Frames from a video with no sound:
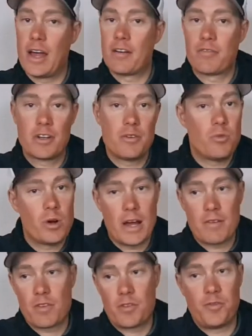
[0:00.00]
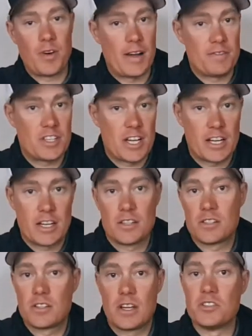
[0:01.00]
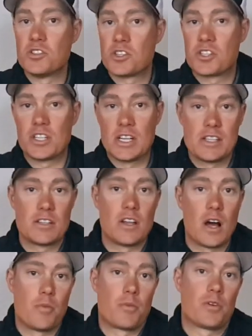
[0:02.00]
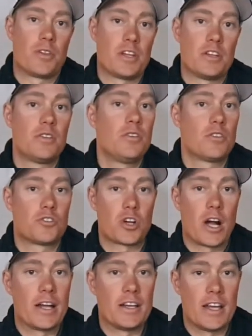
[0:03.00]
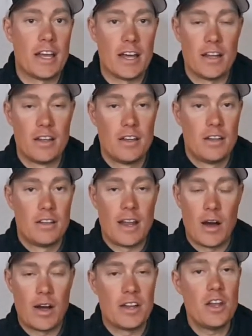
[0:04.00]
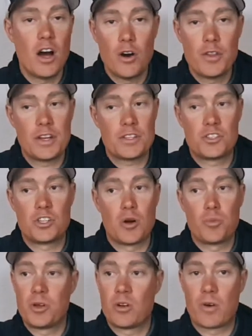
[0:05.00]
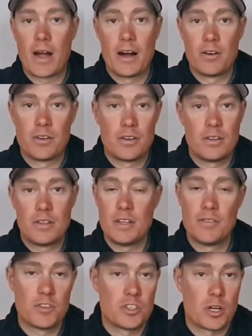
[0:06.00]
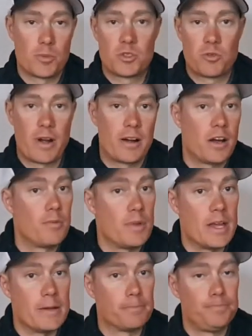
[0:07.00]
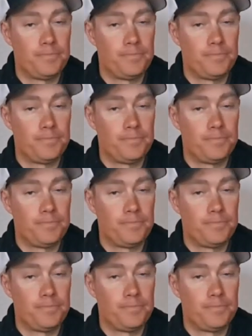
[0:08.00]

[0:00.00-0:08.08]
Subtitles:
every whatever 5 seconds and just seeing the number that you're trying to hit. Now I know that it's jumping around, even jumps around on me,